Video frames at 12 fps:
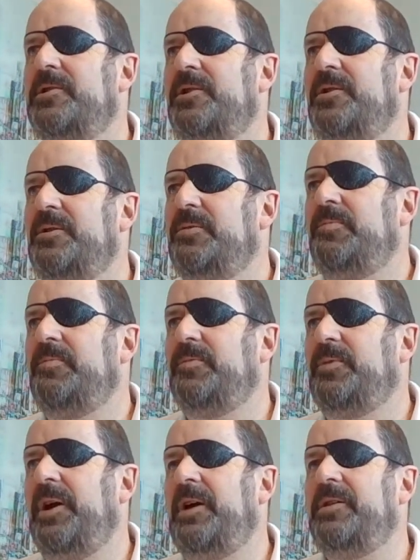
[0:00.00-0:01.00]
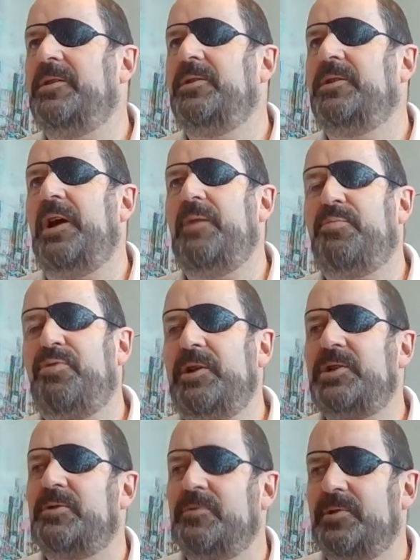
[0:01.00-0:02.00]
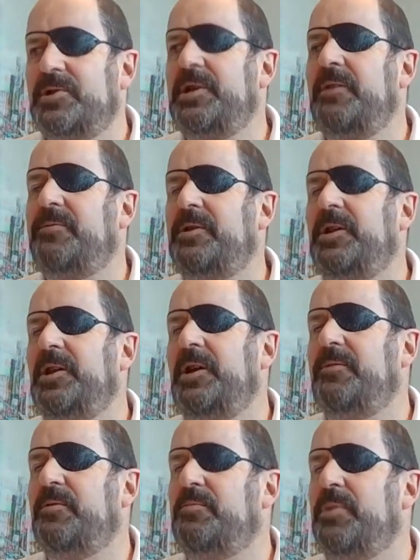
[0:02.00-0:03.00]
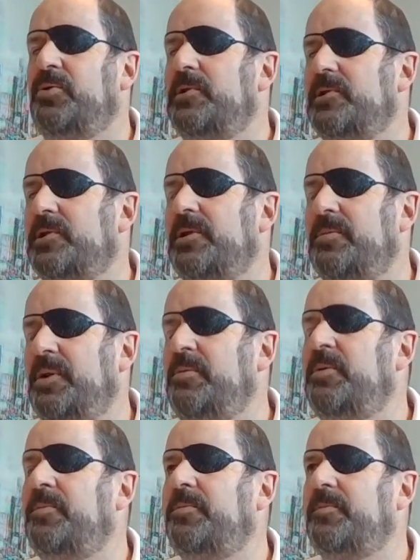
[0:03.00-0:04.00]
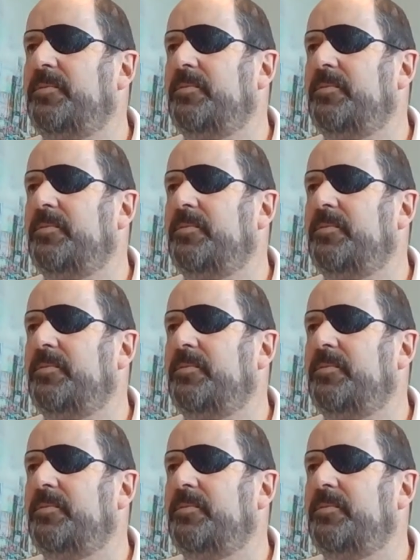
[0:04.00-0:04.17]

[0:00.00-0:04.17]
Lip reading: So that pressure is definitely there for builders at the moment.